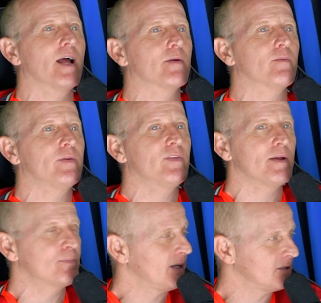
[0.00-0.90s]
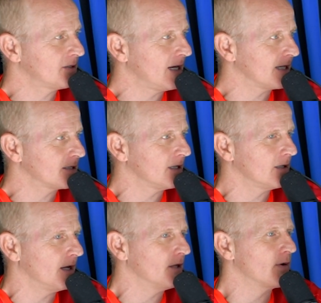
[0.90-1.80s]
like selecting
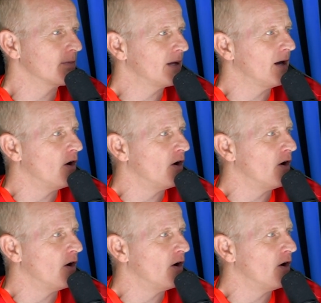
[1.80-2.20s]
like the rugby